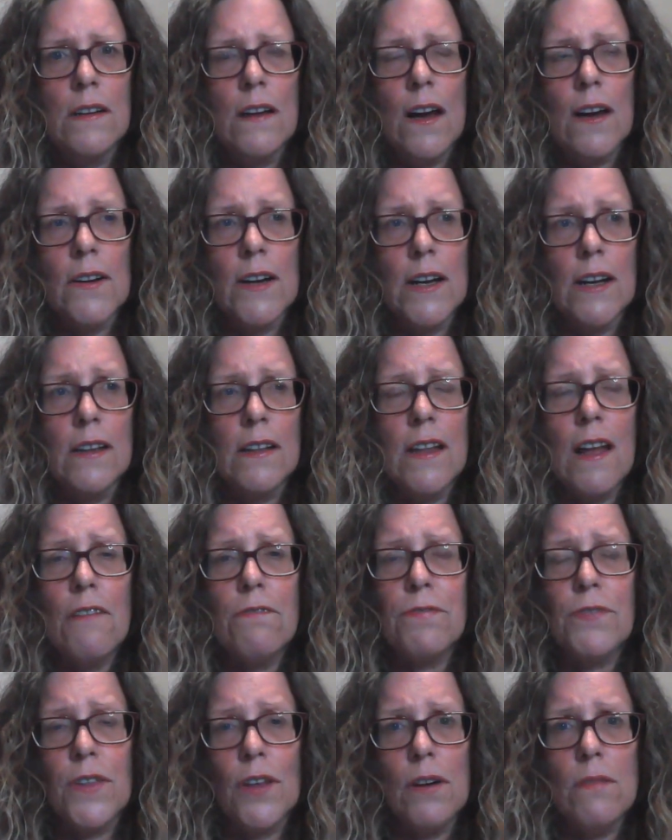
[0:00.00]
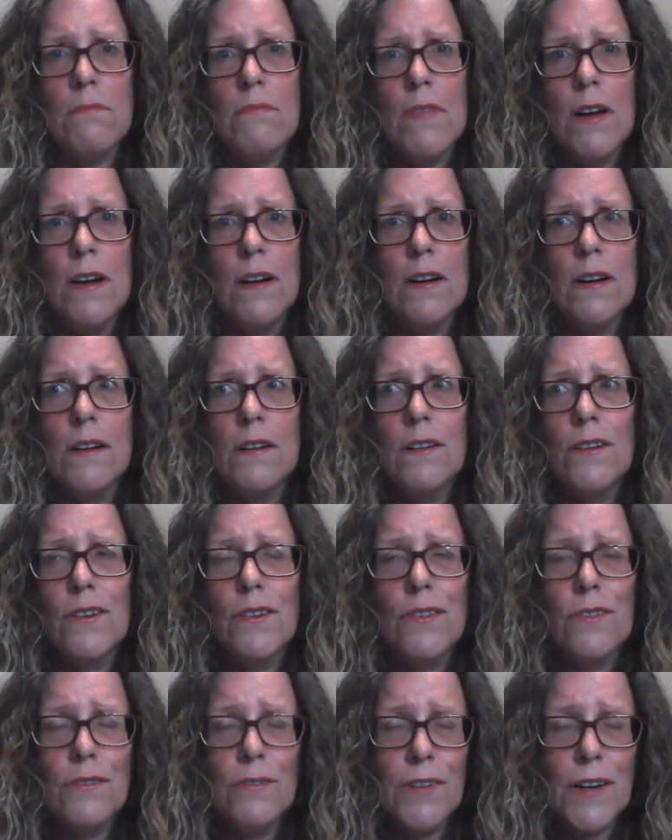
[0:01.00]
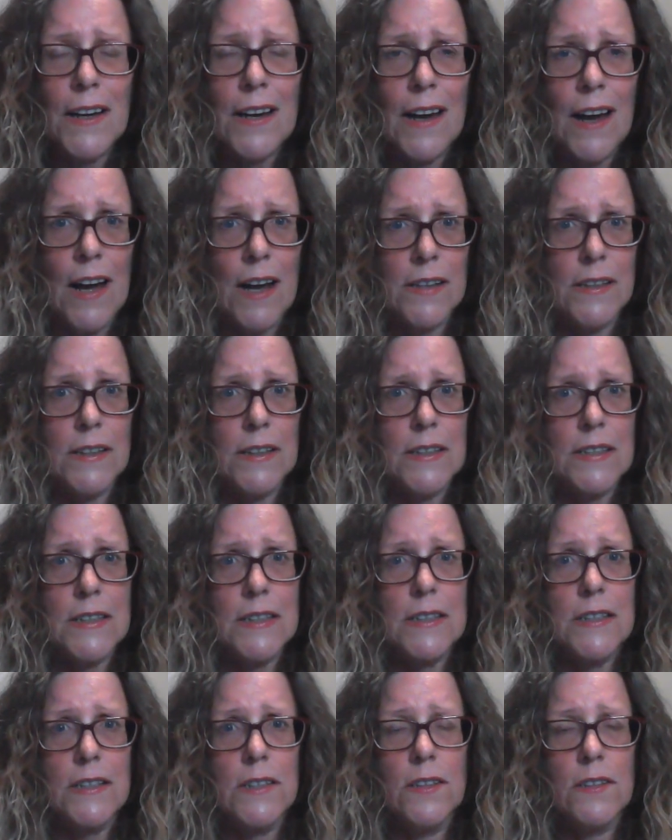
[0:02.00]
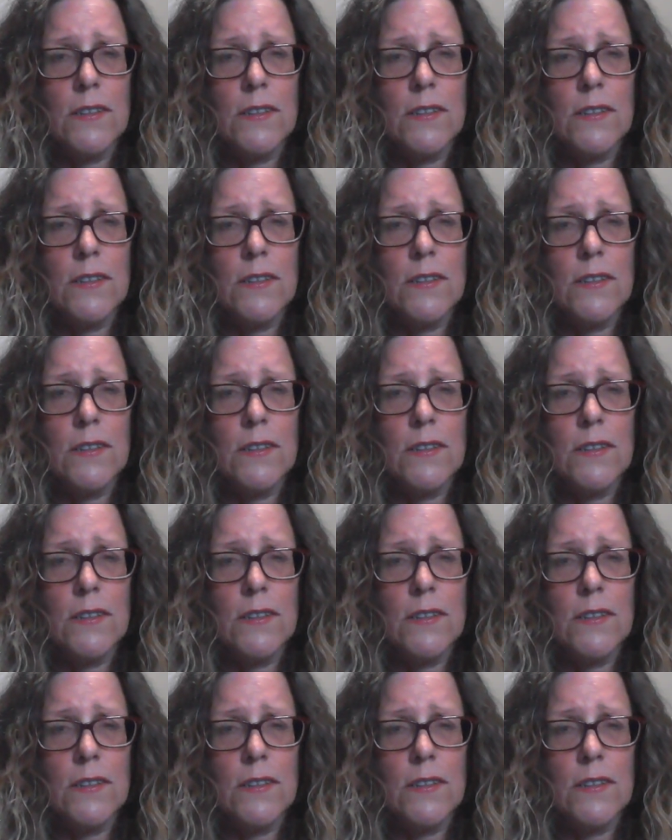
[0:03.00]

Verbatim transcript: I'm going to love them regardless.